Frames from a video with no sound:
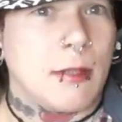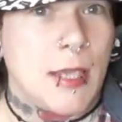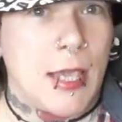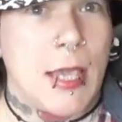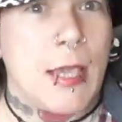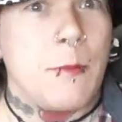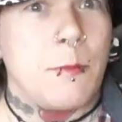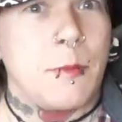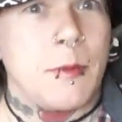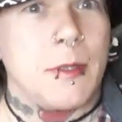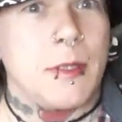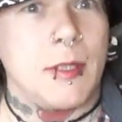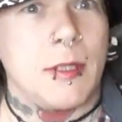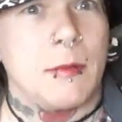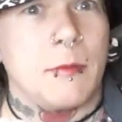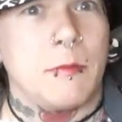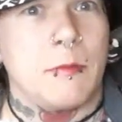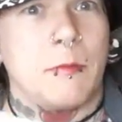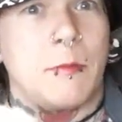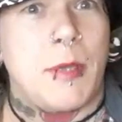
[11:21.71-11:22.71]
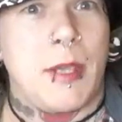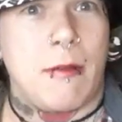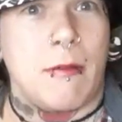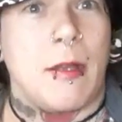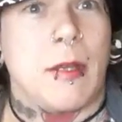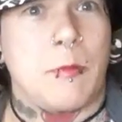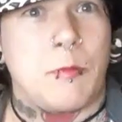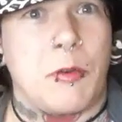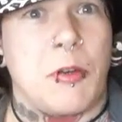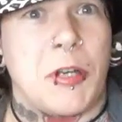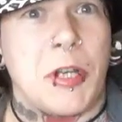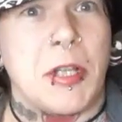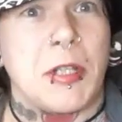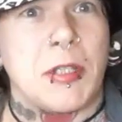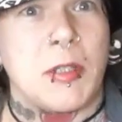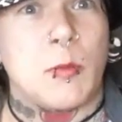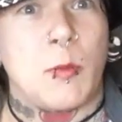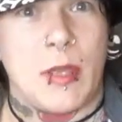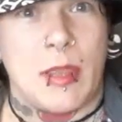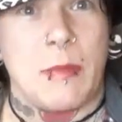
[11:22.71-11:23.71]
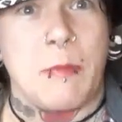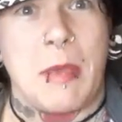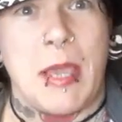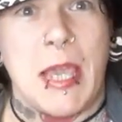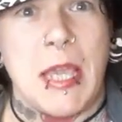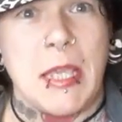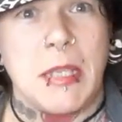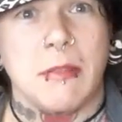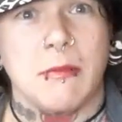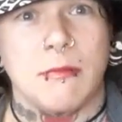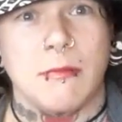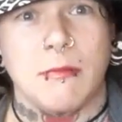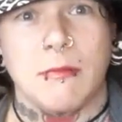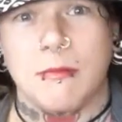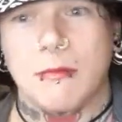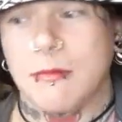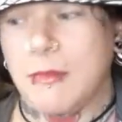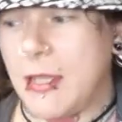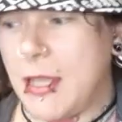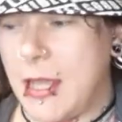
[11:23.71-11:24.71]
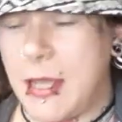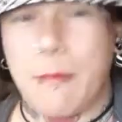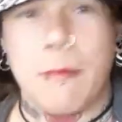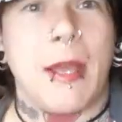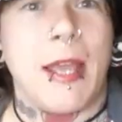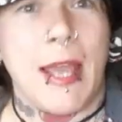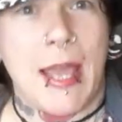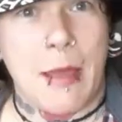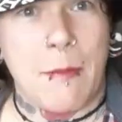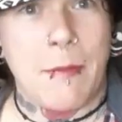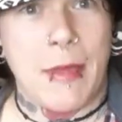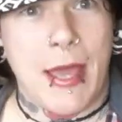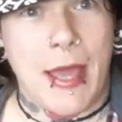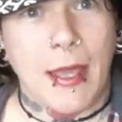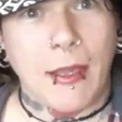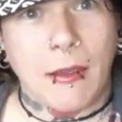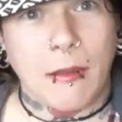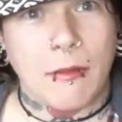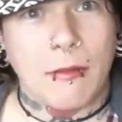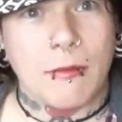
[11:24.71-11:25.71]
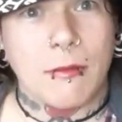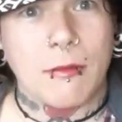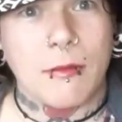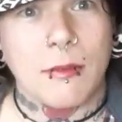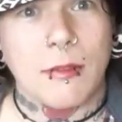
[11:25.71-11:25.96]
keep some period products with me in my handbag